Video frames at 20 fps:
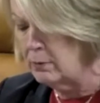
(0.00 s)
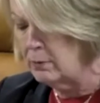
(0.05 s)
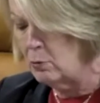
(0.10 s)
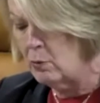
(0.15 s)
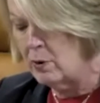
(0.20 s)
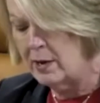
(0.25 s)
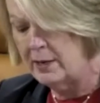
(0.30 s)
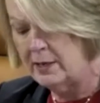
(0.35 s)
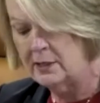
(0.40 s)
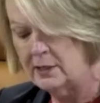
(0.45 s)

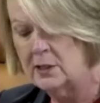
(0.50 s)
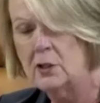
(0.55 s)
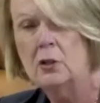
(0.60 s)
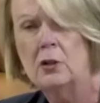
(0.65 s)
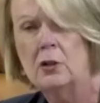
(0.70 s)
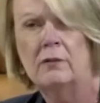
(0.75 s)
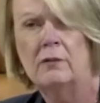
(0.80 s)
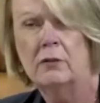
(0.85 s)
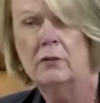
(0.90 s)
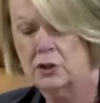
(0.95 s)
One notable
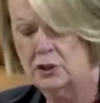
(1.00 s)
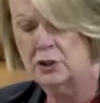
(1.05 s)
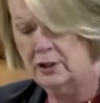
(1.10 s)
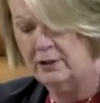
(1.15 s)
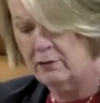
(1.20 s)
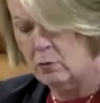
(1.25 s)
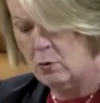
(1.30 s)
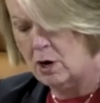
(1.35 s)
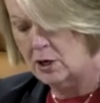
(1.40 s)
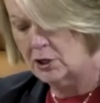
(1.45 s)
one is the
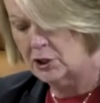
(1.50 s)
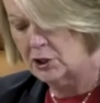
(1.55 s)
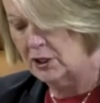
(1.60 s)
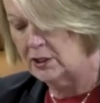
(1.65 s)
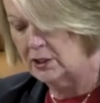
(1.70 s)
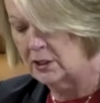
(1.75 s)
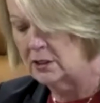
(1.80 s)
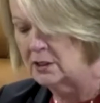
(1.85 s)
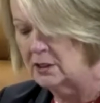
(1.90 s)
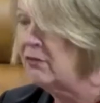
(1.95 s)
University
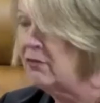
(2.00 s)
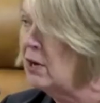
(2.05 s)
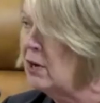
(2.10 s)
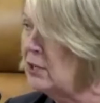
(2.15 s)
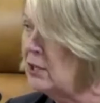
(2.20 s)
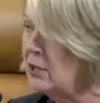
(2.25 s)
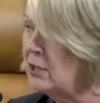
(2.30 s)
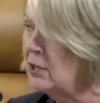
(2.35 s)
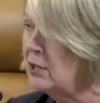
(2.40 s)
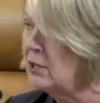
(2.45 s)
of
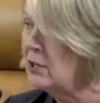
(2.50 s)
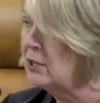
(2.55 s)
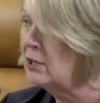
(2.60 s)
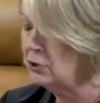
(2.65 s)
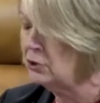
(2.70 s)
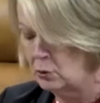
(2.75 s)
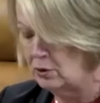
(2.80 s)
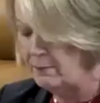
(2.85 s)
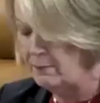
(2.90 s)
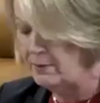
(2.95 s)
Washington's
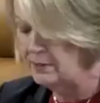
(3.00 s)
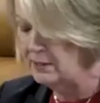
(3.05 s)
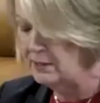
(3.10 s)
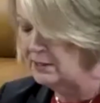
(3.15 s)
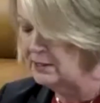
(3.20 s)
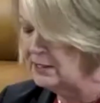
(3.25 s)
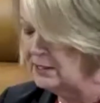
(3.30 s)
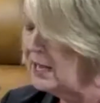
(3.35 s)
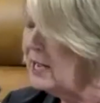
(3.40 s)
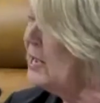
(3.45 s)
Foster
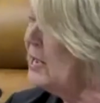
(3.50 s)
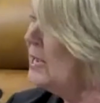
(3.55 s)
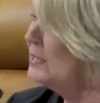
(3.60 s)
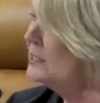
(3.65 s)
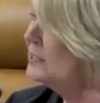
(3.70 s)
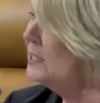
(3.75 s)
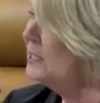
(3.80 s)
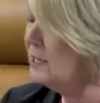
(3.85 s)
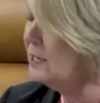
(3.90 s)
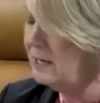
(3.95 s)
School of
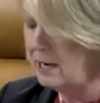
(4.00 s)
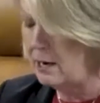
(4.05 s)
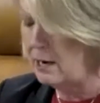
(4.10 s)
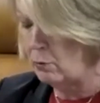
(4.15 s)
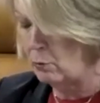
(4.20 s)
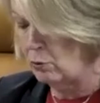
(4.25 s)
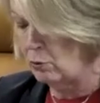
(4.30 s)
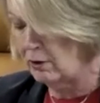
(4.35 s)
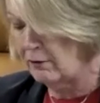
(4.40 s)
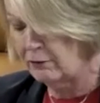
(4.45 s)
Business
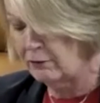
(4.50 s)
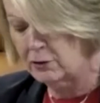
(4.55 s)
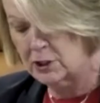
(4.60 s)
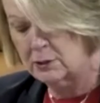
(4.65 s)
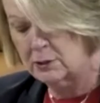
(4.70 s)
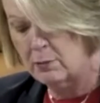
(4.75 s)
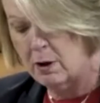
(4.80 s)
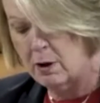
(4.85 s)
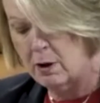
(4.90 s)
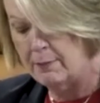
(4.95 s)
Ascend
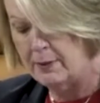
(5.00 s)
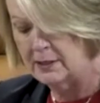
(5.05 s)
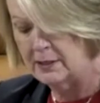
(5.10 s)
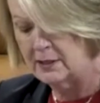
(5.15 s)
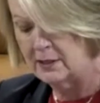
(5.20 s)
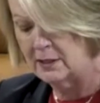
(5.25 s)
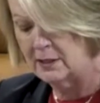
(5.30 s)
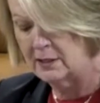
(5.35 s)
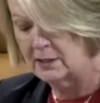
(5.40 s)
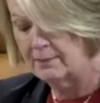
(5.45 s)
Network for
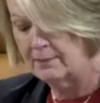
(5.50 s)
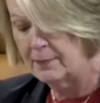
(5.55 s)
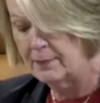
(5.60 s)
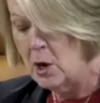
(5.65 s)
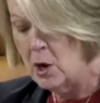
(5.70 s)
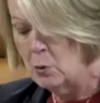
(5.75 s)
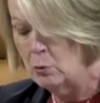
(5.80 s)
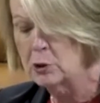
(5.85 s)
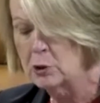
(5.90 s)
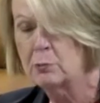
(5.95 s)
Small
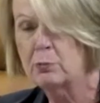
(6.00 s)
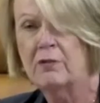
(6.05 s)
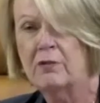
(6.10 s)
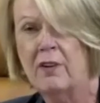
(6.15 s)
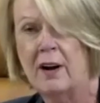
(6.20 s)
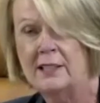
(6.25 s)
Business,